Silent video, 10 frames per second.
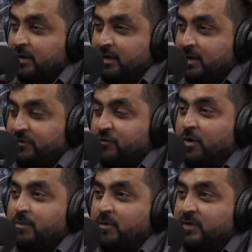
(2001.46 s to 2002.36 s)
a
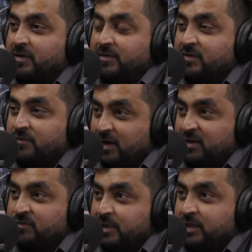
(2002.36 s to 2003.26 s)
drop of even a
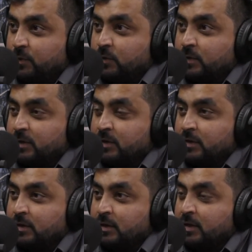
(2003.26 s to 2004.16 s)
5 millivolt
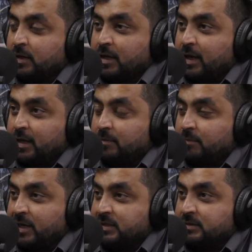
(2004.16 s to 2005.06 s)
can
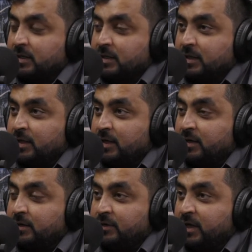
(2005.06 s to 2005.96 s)
basically
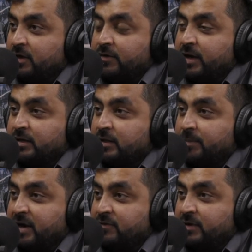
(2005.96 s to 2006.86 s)
degrade the
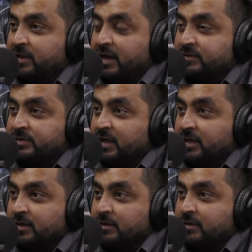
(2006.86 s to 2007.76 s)
battery life
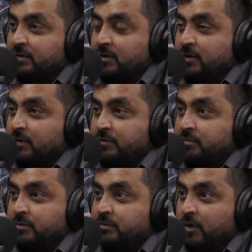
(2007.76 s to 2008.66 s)
cycle of
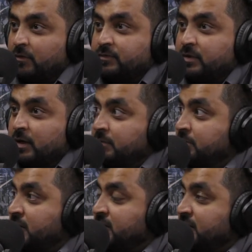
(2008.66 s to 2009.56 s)
the
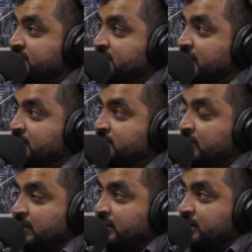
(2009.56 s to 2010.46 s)
30%. So
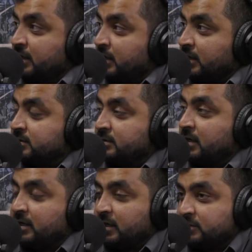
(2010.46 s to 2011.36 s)
it is
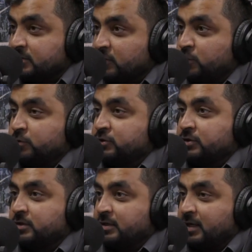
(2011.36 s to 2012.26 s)

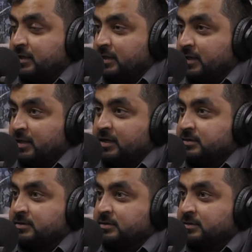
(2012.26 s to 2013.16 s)
crucial that the
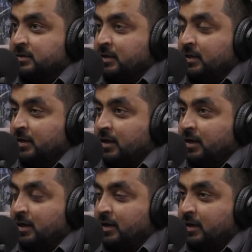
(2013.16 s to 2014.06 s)
connections
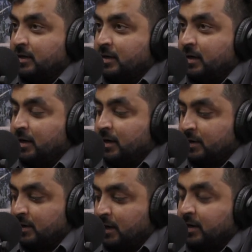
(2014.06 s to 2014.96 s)
are
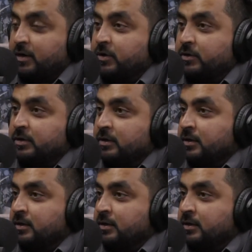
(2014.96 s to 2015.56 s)
good.